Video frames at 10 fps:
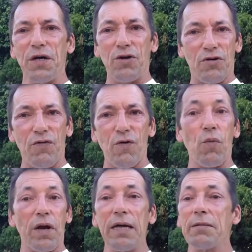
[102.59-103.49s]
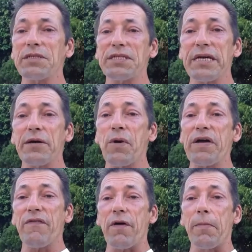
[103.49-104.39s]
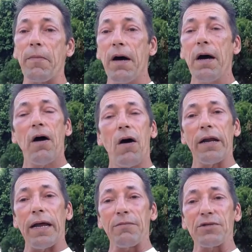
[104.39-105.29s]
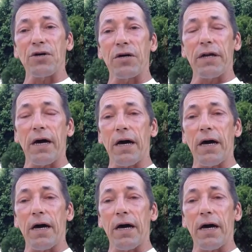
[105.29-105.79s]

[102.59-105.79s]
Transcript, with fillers: look for, what items to stay away from on Amazon.